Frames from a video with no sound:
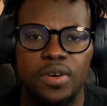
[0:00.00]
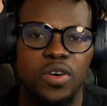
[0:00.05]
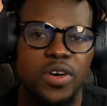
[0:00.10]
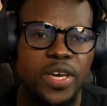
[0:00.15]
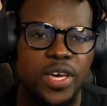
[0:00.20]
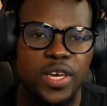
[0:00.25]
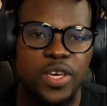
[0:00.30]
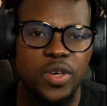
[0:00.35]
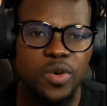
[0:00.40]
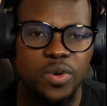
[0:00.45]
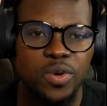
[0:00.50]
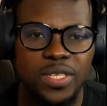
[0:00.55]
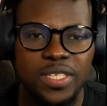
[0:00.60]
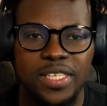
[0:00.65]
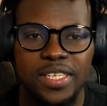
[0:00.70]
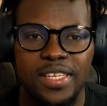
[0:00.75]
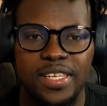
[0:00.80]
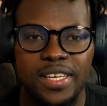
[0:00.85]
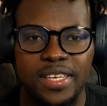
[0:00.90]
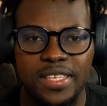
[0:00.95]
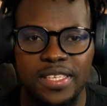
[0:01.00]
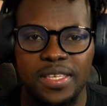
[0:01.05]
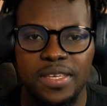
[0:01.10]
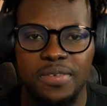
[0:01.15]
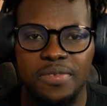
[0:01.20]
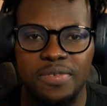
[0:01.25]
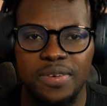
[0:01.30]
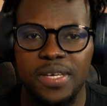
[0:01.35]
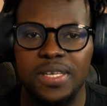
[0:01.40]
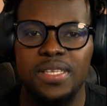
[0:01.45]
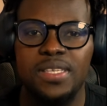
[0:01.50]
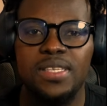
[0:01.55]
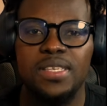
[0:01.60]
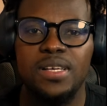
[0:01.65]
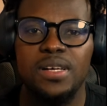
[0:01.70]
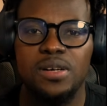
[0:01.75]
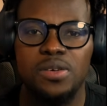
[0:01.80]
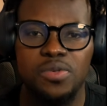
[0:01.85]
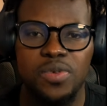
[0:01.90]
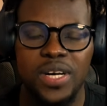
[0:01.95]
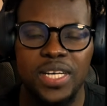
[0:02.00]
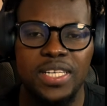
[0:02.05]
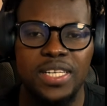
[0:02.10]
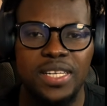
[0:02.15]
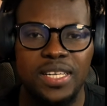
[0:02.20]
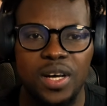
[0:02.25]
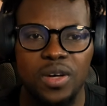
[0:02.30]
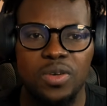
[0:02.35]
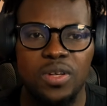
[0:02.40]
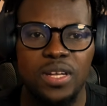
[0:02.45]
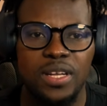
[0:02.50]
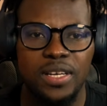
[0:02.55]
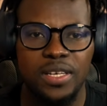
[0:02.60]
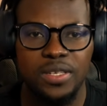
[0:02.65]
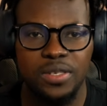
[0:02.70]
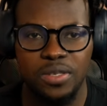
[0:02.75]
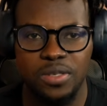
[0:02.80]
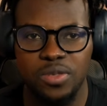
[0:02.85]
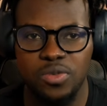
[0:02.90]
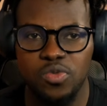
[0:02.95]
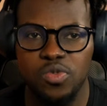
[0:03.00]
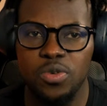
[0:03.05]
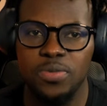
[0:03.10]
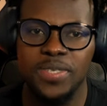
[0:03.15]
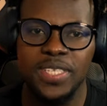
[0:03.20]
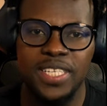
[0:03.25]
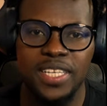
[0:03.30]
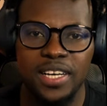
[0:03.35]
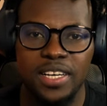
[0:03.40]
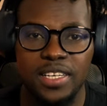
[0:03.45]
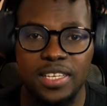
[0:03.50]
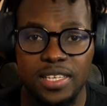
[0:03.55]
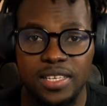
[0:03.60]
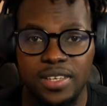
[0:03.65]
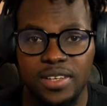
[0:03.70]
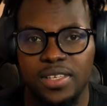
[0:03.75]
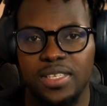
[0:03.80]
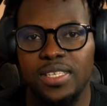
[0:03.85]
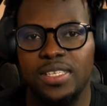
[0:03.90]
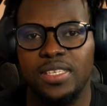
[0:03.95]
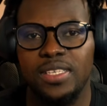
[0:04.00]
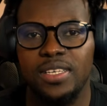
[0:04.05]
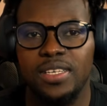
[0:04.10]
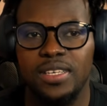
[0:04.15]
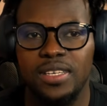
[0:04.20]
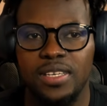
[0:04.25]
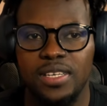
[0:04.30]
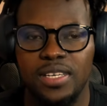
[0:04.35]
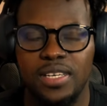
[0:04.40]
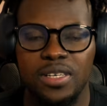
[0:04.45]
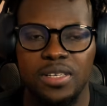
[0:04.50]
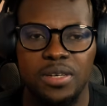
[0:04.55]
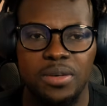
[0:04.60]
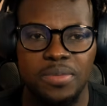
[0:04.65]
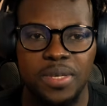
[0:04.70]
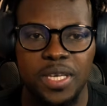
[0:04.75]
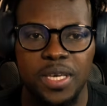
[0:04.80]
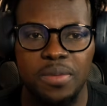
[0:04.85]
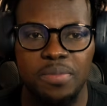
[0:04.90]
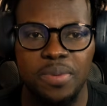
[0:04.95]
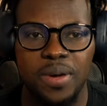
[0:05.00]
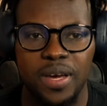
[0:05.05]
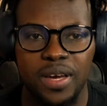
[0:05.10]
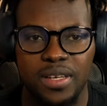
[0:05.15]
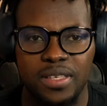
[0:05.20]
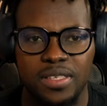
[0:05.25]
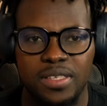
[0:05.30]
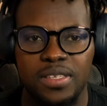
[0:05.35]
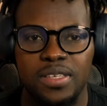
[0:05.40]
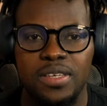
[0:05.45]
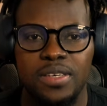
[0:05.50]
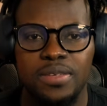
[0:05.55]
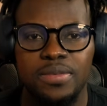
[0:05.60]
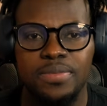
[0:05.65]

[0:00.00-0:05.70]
Okay, you want an essay. First, I'll write an outline on the Roman aqueducts and the economic impact.